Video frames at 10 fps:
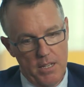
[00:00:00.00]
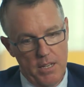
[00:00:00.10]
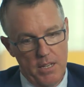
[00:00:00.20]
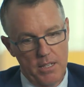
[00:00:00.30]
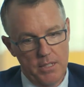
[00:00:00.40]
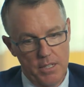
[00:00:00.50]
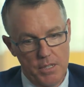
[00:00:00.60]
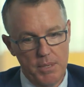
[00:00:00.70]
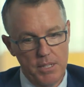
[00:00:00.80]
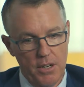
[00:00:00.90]
And in
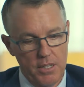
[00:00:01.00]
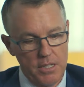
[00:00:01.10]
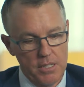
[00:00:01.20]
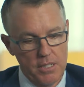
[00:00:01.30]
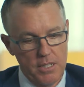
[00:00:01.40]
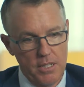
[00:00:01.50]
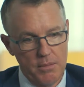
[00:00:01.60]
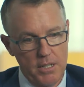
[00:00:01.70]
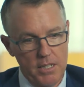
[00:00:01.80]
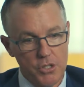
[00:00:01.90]
the mid-90s.
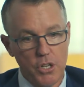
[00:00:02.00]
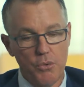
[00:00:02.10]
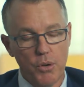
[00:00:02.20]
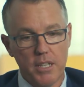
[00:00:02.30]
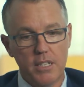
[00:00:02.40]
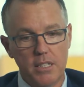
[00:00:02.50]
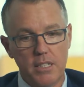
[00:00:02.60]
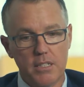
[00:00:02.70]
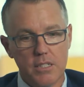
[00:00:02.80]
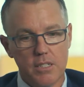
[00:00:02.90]
And so what they
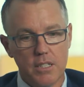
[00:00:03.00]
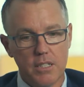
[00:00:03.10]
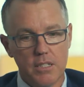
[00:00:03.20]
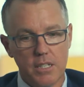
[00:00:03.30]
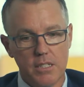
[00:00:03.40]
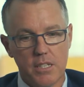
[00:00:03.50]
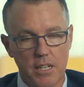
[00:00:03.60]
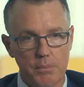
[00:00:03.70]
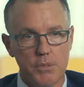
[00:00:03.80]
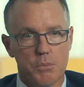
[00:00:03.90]
did is they set
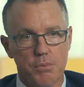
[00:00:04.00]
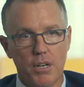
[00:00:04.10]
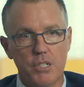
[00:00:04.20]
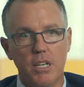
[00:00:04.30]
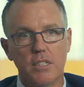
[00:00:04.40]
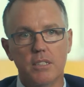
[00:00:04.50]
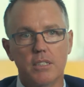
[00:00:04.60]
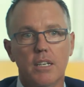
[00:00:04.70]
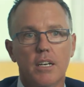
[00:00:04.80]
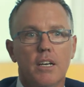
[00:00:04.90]
up this project,
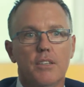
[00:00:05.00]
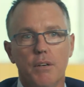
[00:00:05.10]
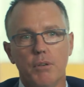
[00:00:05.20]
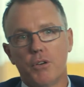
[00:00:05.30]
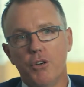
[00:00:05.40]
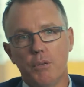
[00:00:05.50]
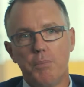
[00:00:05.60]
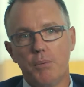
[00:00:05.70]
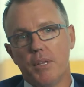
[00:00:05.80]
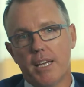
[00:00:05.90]
and they recruited
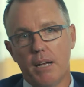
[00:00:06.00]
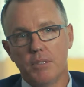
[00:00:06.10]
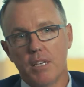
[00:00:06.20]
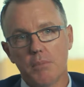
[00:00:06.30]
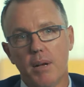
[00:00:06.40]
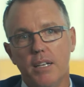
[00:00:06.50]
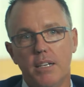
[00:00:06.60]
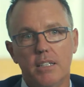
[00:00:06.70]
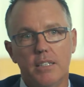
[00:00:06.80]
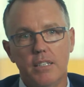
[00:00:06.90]
people, and they came to Tasmania.